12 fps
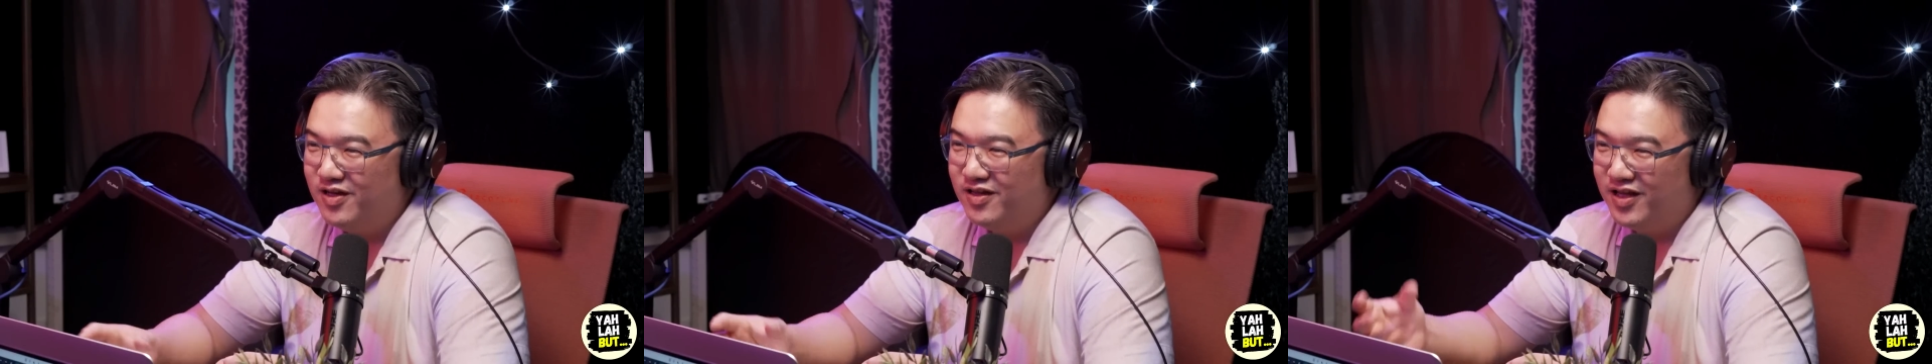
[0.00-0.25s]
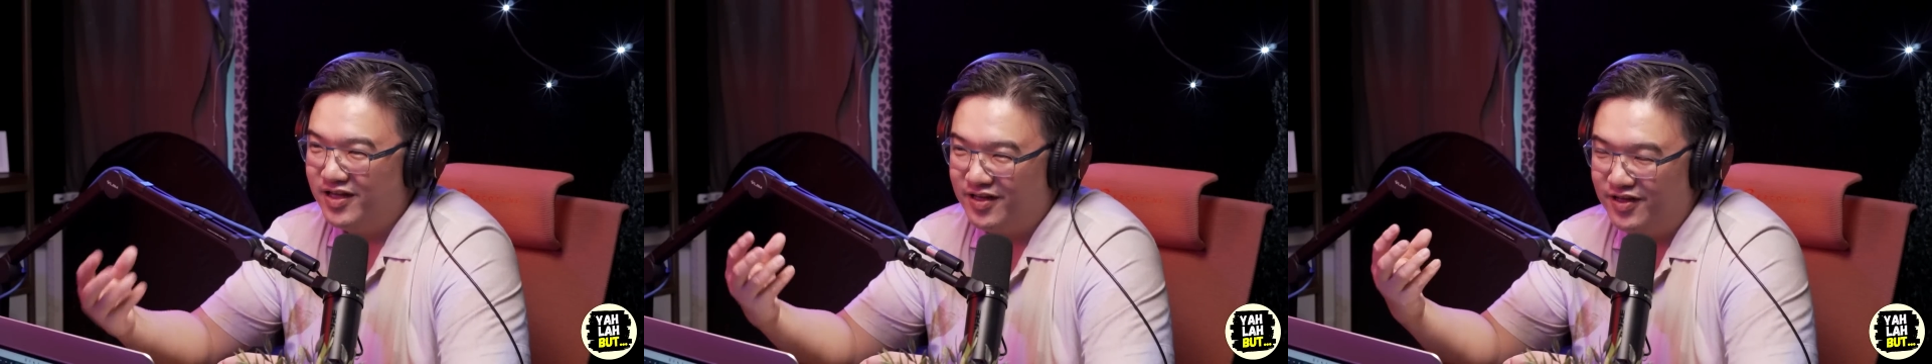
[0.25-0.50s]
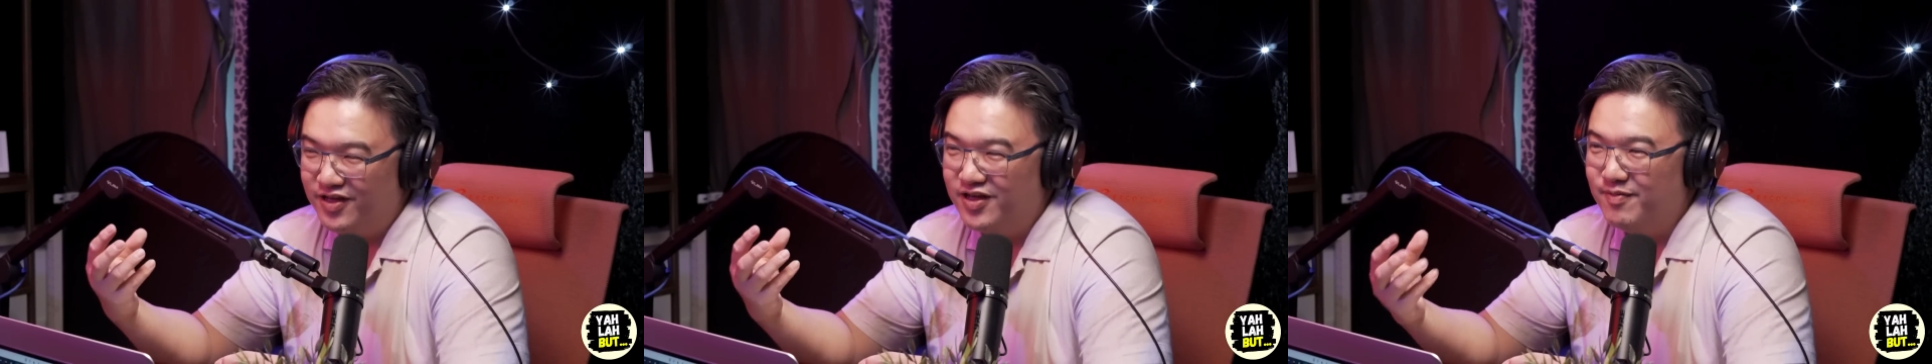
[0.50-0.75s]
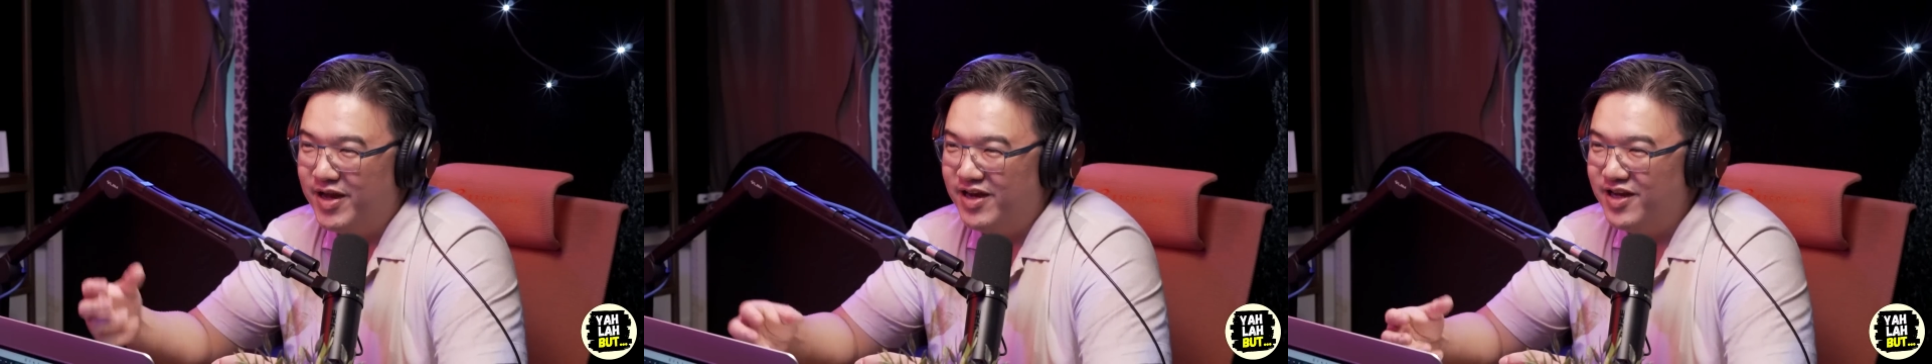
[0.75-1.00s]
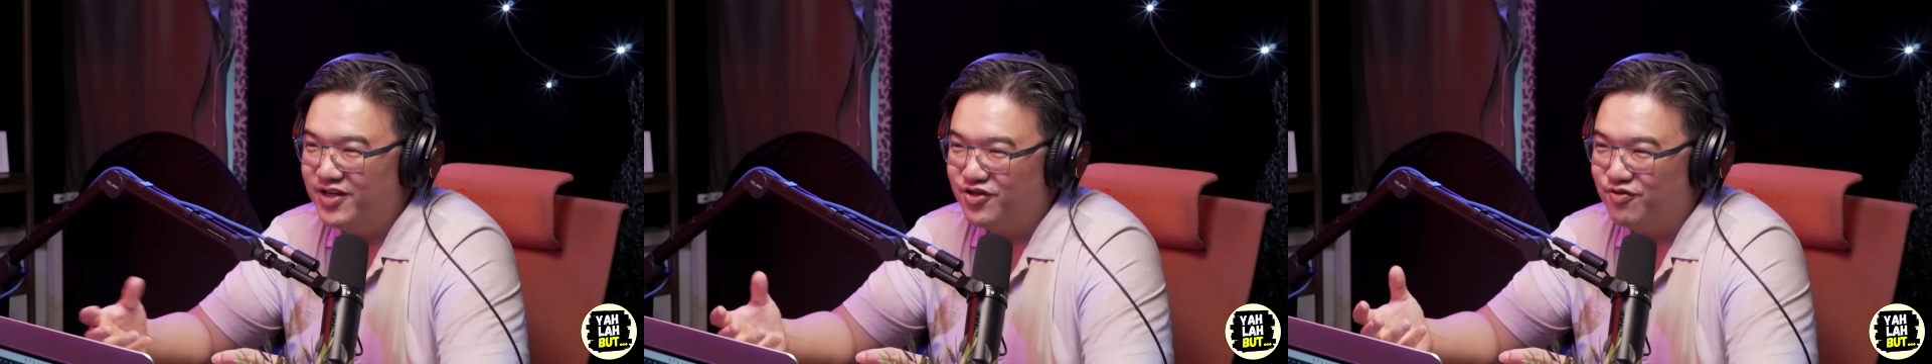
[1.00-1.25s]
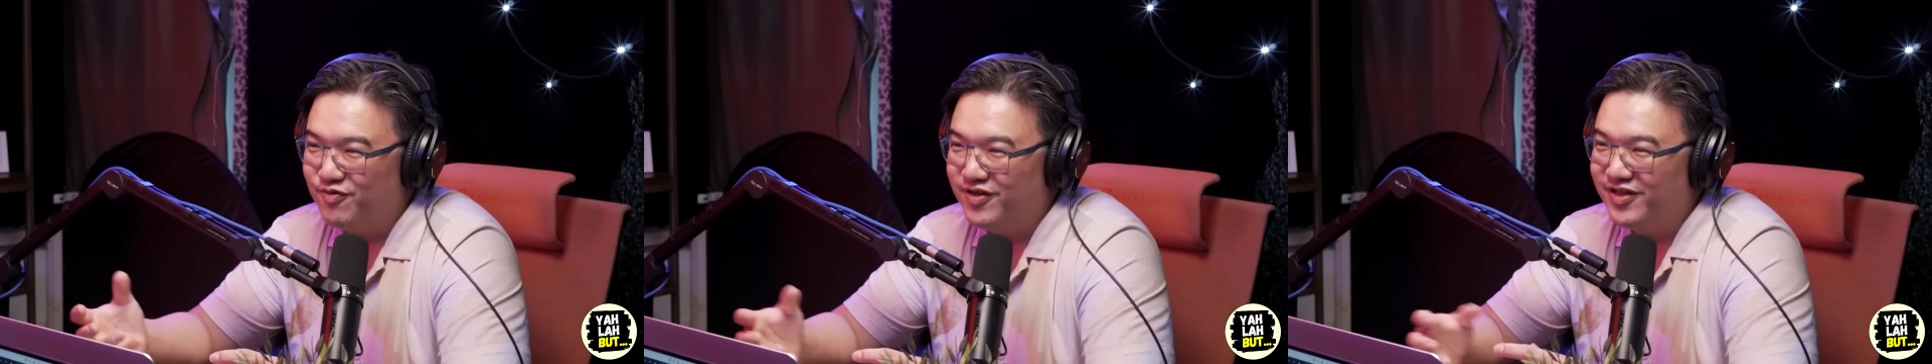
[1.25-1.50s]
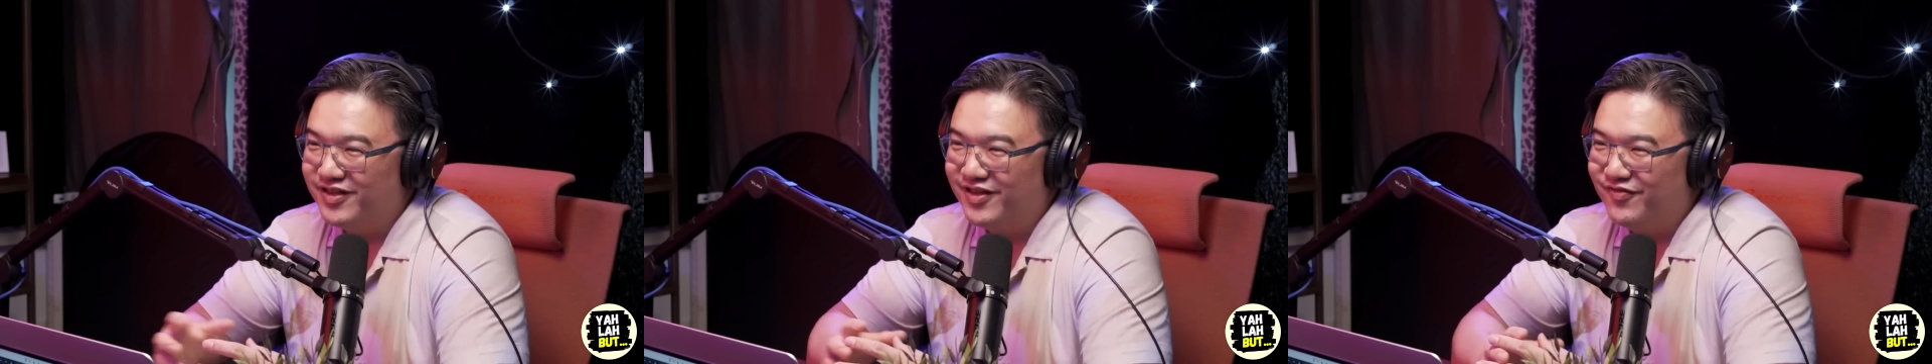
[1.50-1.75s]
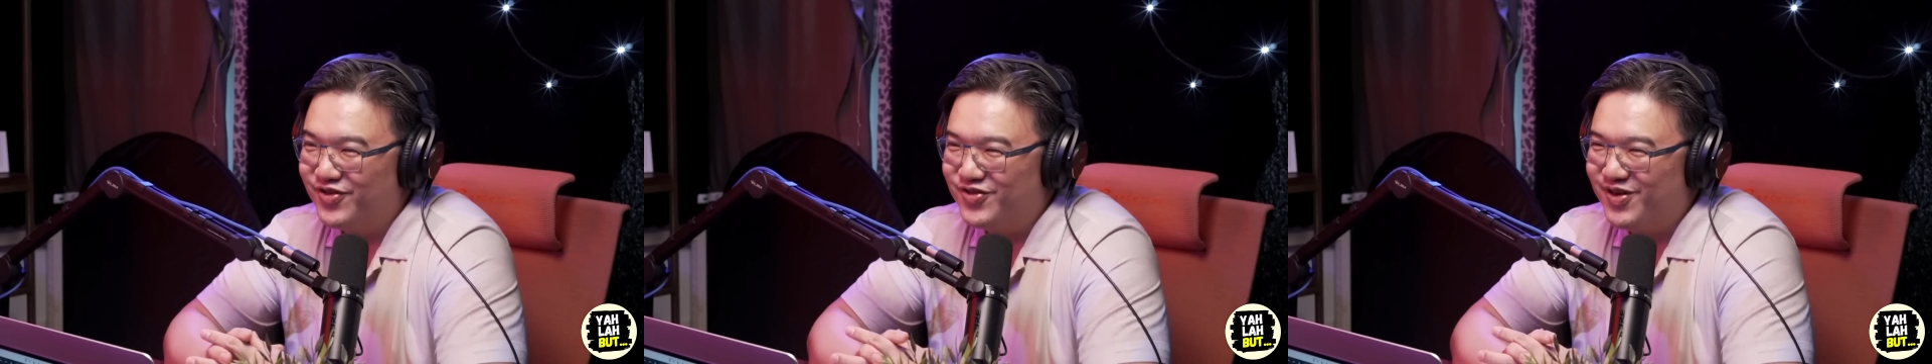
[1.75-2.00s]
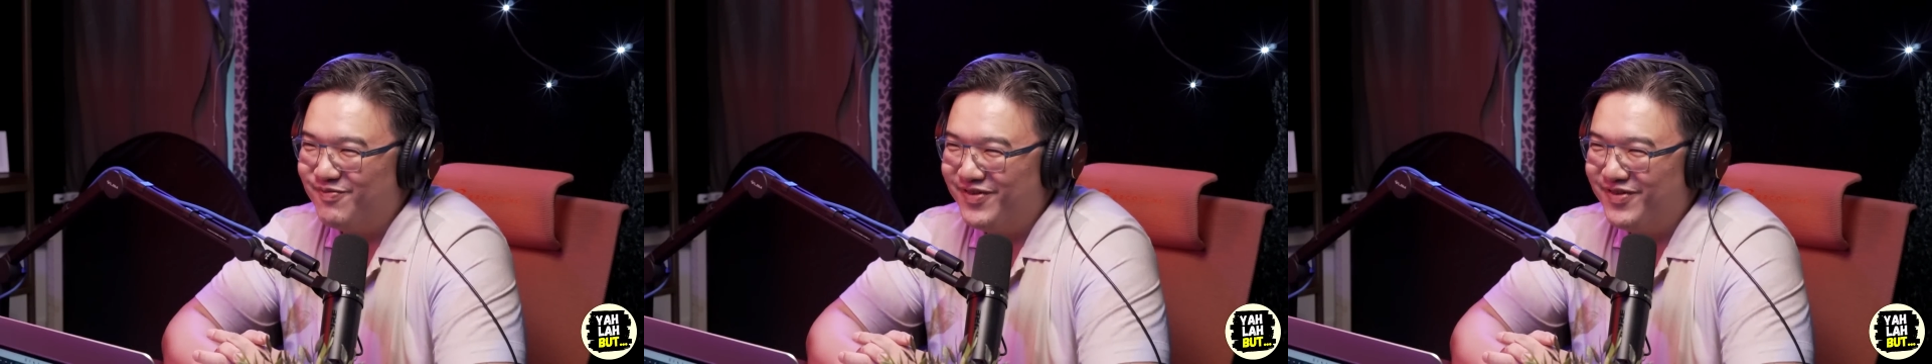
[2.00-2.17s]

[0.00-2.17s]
Like the ear bandage could be the thing for Trump.